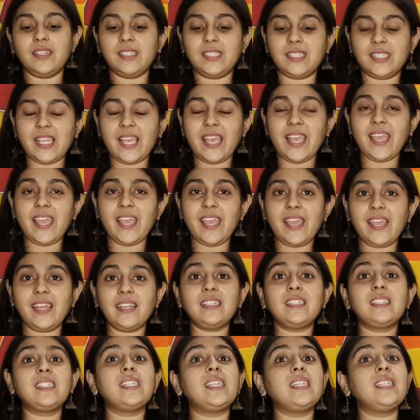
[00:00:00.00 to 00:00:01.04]
Z
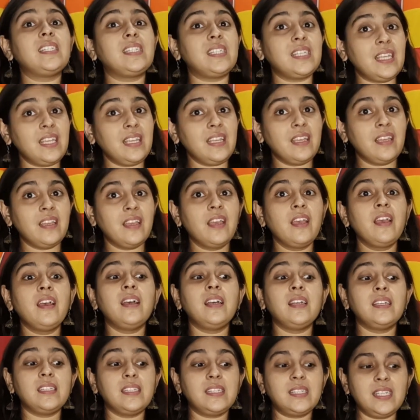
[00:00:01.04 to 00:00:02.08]
says Z,
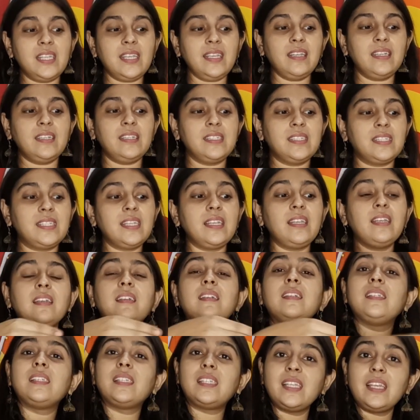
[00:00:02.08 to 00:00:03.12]
Z,
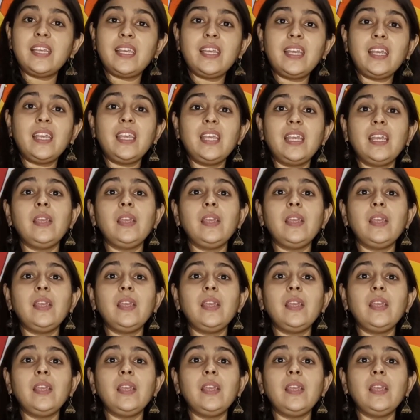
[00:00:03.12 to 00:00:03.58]
Z, zip,